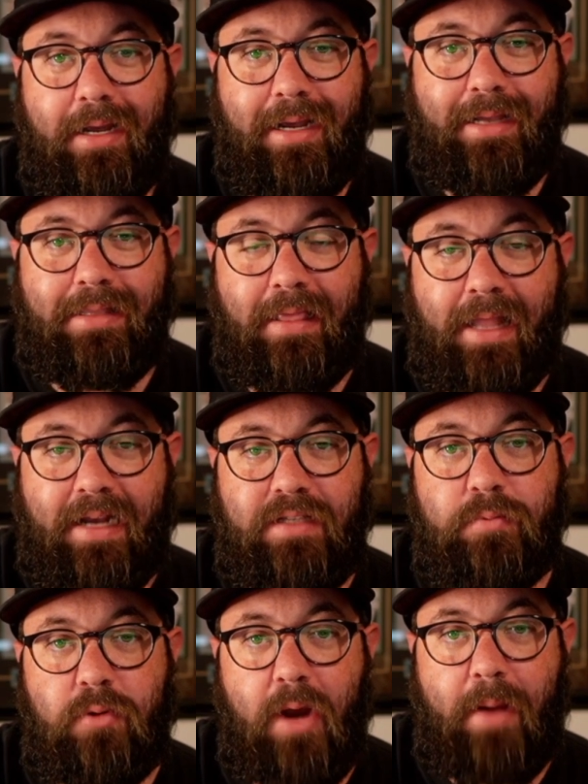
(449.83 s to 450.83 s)
Hit that like and
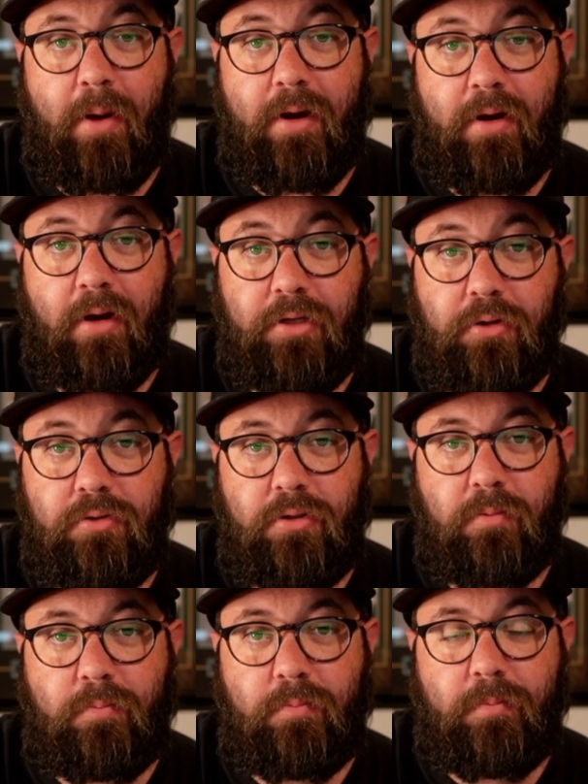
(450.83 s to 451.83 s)
subscribe button on
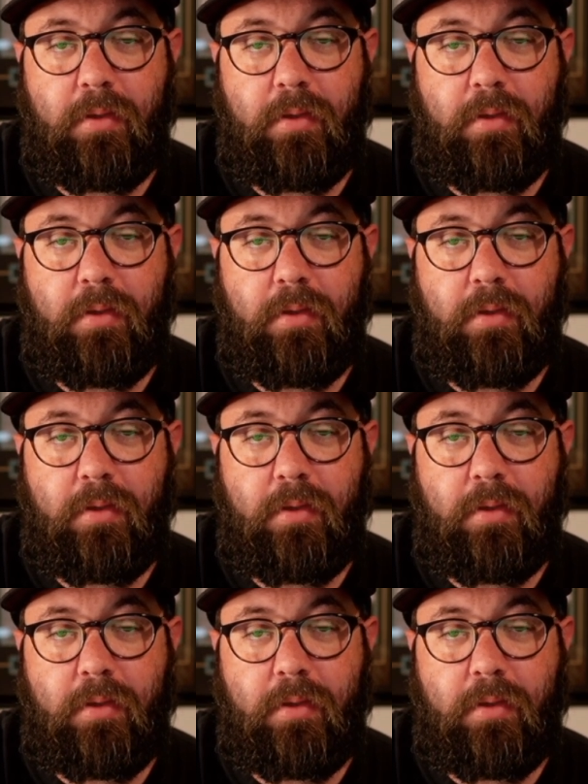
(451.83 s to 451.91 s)
YouTube.